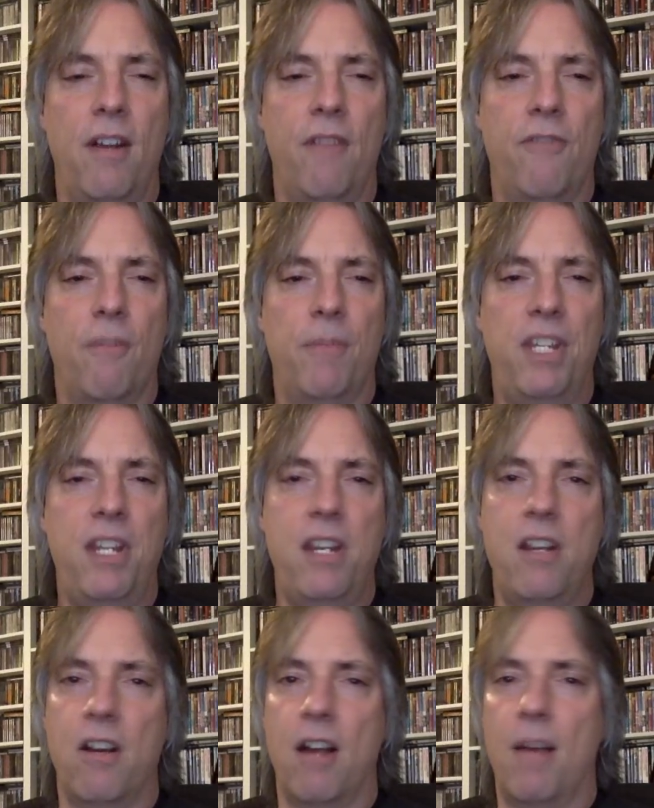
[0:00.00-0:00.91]
From
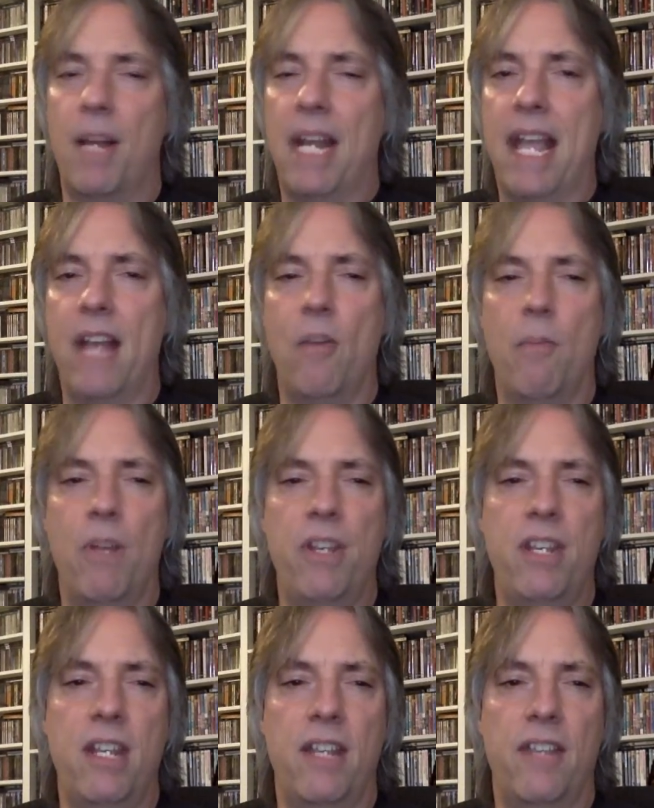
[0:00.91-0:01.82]
Tyr, how about Anno
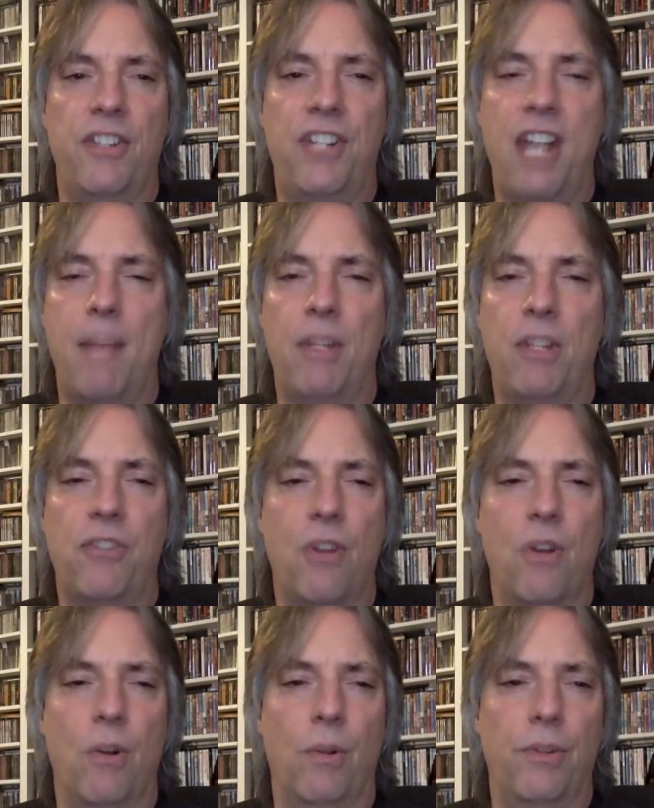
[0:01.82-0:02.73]
Mundi and the Sabbath
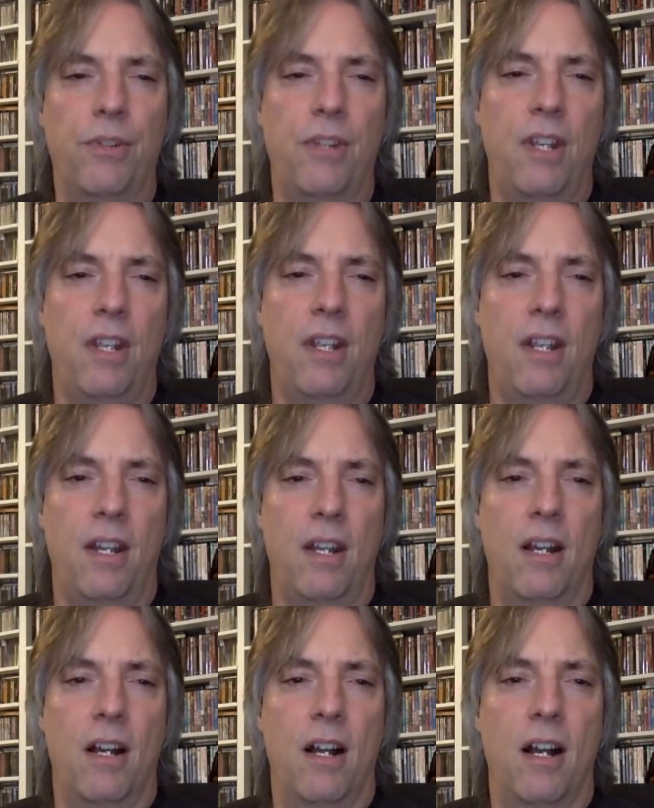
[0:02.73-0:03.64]
Stones?
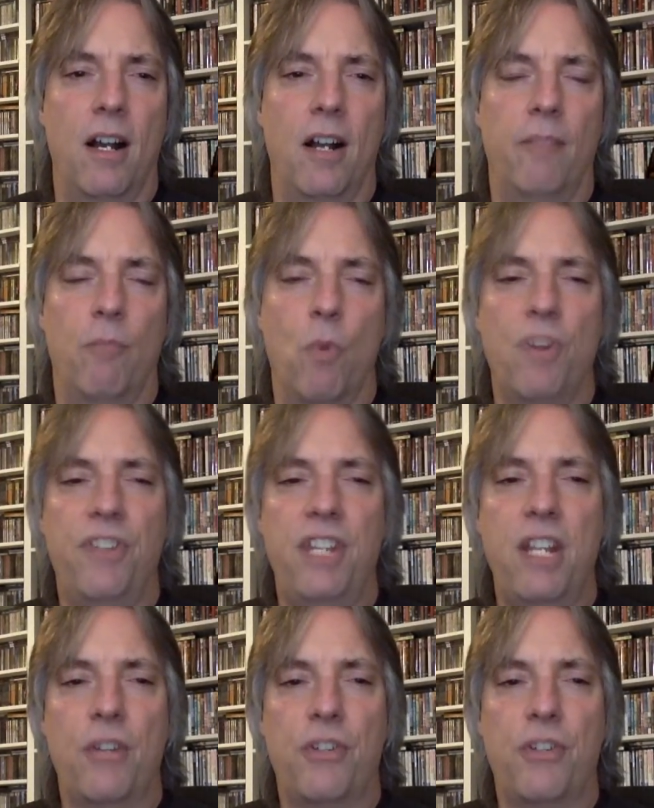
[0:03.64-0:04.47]
Uh, more Dio